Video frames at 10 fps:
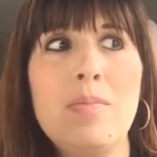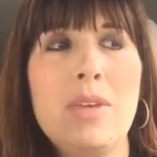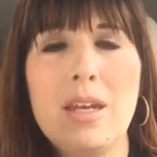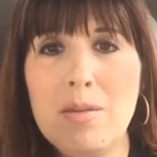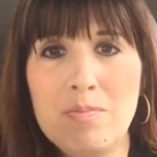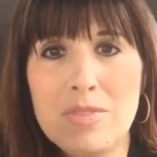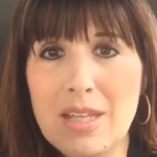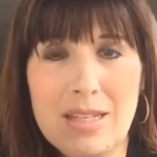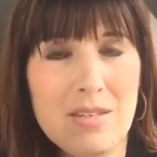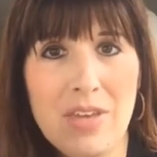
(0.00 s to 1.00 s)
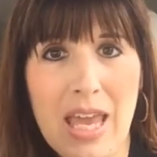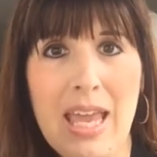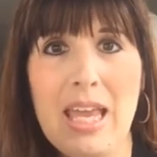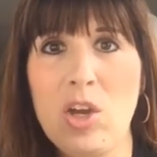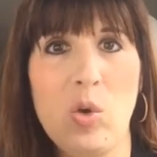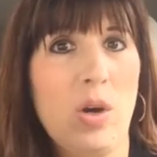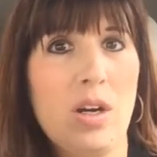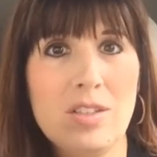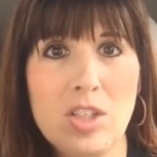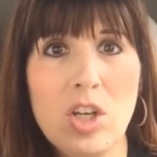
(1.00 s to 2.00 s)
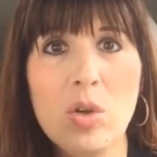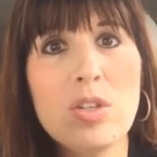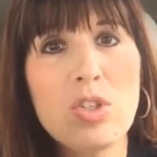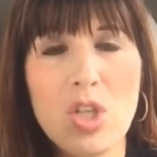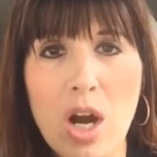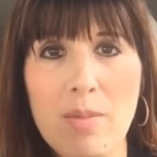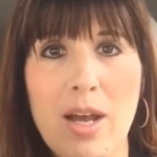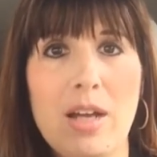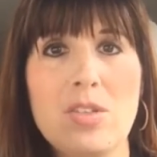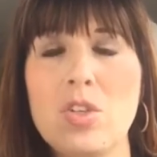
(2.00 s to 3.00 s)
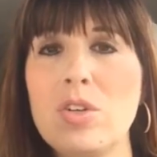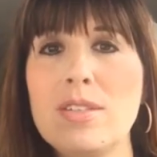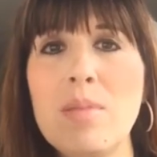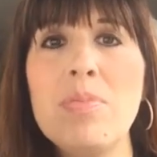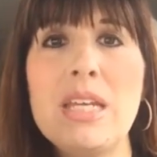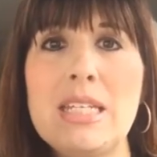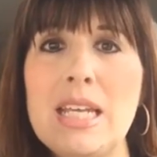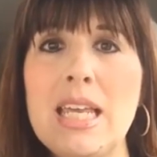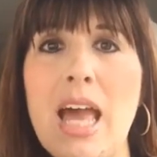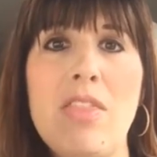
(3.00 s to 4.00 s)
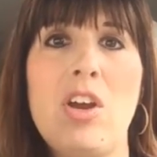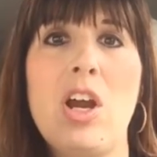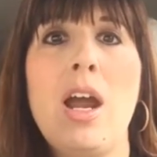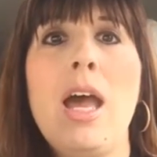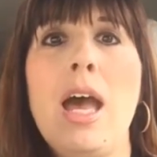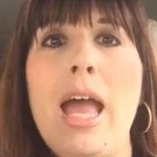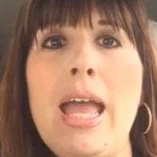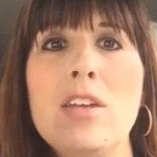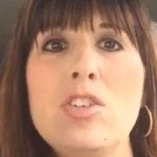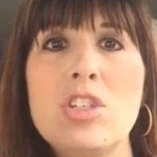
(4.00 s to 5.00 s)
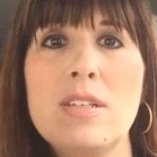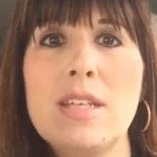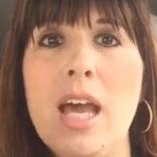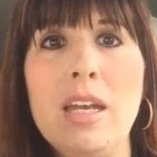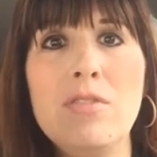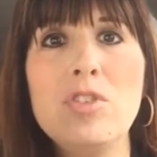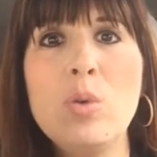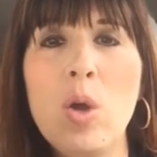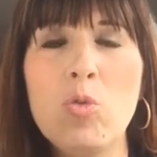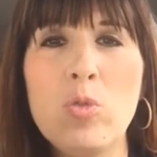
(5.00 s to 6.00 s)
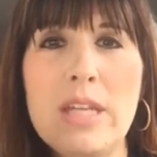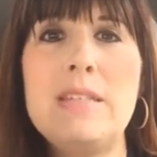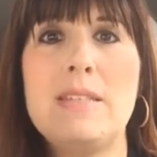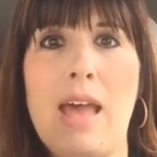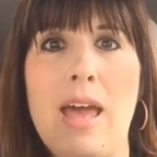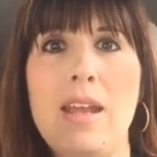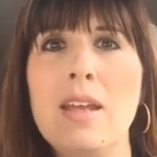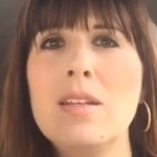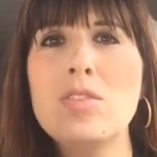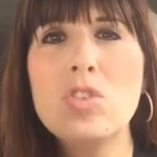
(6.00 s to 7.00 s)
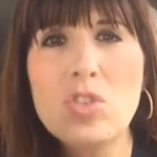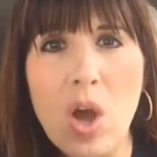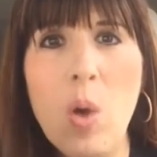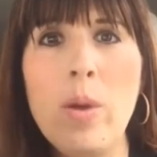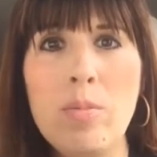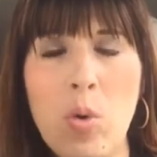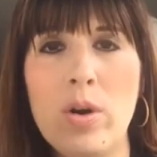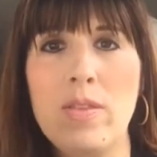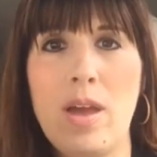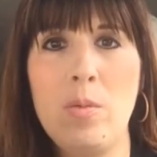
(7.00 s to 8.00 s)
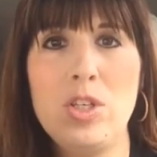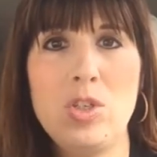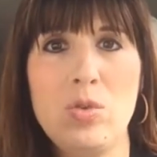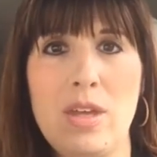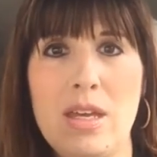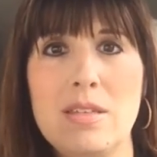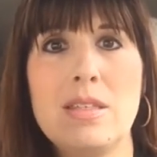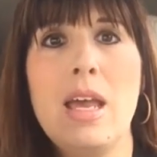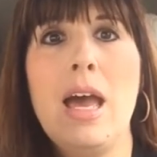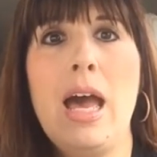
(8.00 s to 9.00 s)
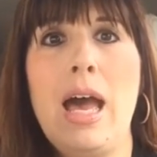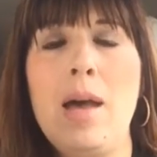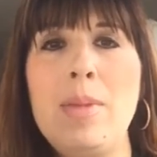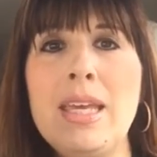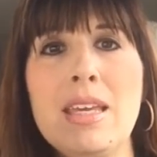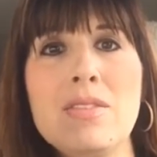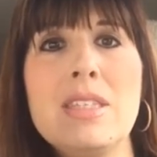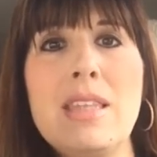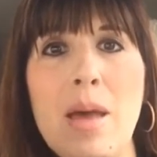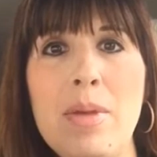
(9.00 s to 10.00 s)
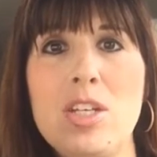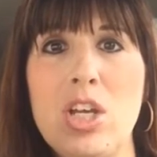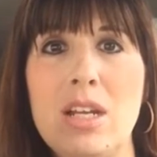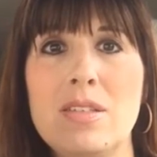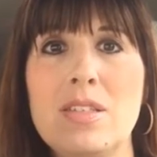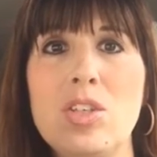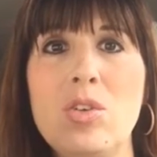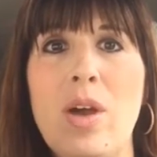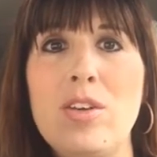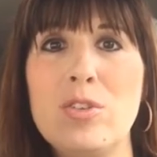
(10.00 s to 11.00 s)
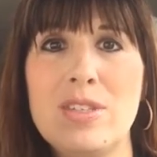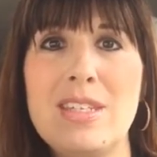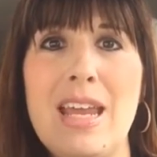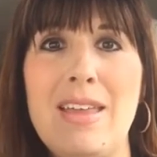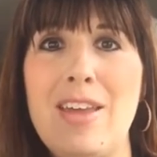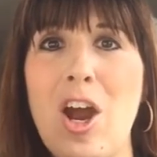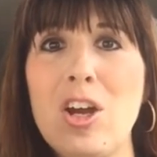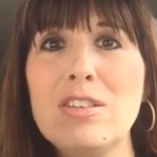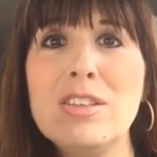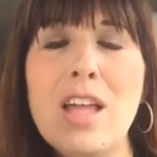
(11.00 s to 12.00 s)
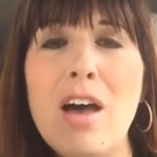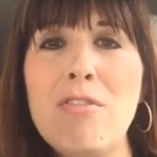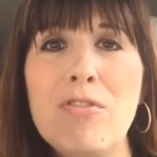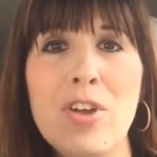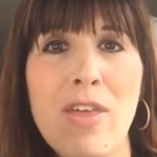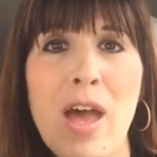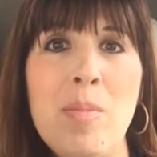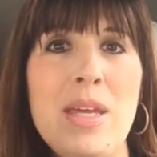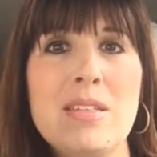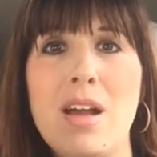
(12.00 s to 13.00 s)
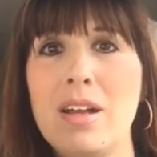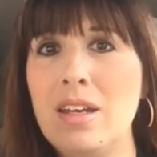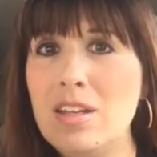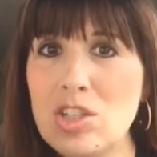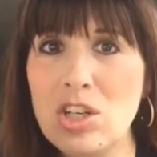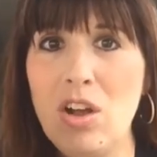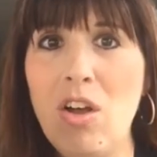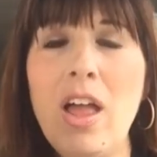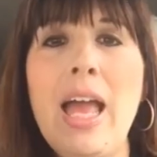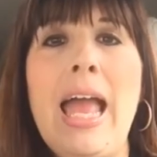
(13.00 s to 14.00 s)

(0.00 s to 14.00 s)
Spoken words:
get a slice of cake or to go to Starbucks or something together and just kind of do a reset. And it's so important that we do this. It gives them a chance to understand that our love for them is not conditional,